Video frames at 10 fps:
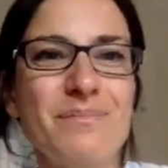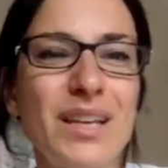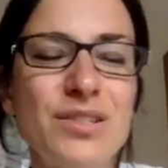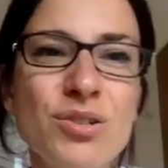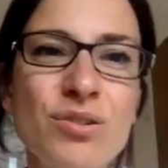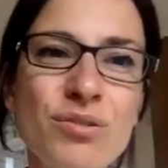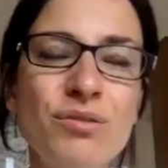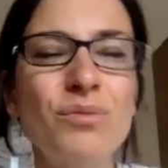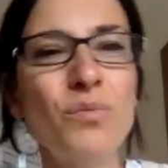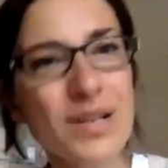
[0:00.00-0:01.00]

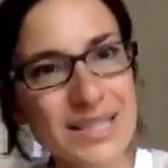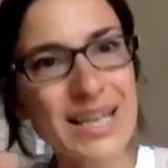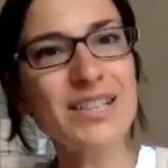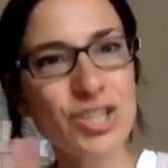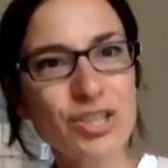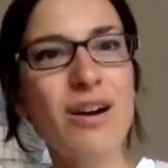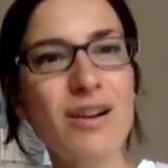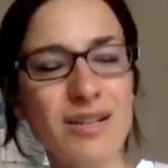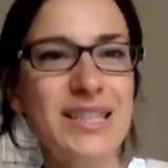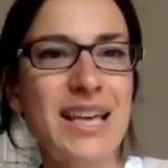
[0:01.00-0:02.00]
So once that
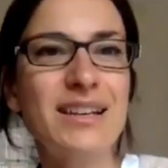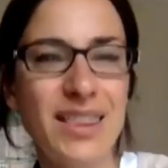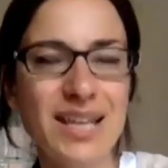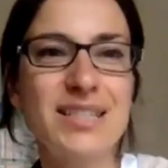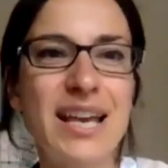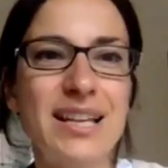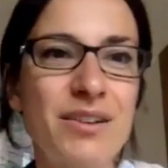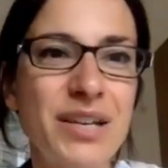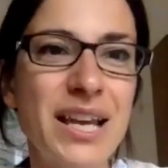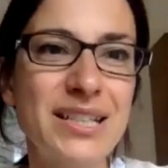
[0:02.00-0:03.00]
starts, then things
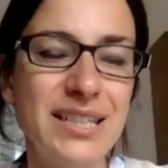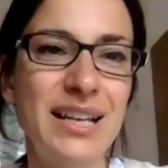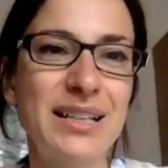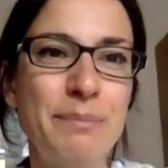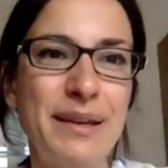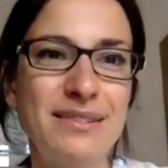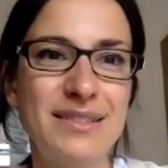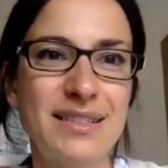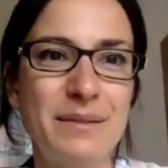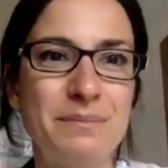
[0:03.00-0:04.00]
are getting a little bit
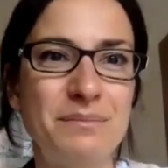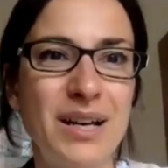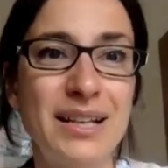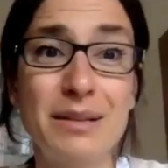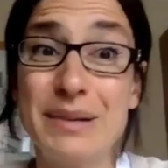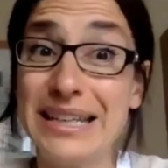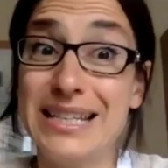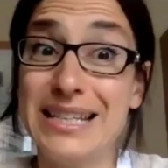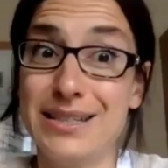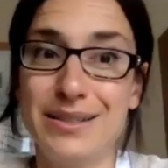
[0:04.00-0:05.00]

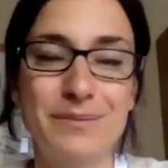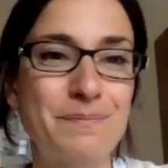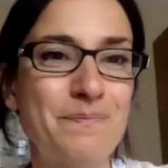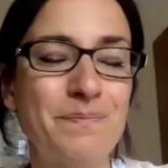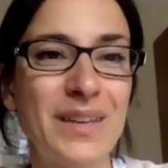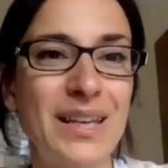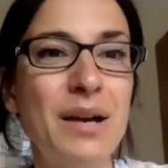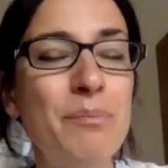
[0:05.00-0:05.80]
easier. Yeah.